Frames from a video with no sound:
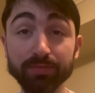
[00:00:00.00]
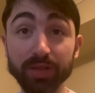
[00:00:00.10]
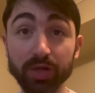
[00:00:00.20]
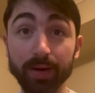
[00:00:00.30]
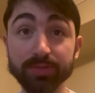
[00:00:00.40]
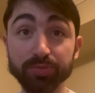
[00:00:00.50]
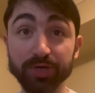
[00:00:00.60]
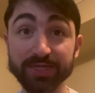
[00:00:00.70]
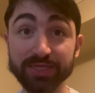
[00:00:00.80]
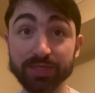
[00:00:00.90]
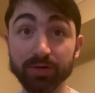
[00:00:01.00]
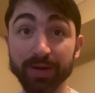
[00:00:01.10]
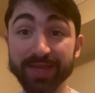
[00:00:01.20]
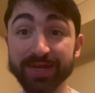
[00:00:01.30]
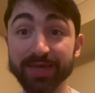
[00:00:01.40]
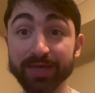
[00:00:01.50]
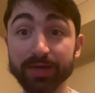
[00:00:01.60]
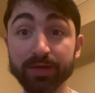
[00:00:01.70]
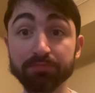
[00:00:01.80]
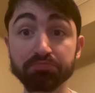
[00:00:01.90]
milligrams per deciliter by eating
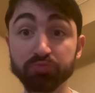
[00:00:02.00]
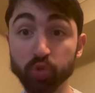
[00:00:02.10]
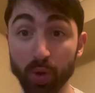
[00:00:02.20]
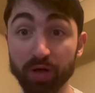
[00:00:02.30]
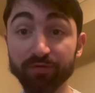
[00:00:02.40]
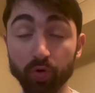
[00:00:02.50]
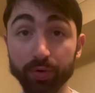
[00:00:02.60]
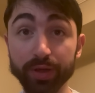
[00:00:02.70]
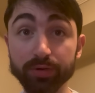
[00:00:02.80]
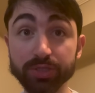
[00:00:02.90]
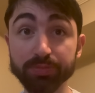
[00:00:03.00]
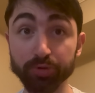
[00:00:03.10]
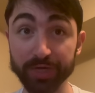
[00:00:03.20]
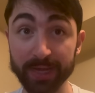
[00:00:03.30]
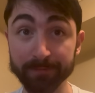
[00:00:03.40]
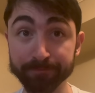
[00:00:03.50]
12 Oreos per day.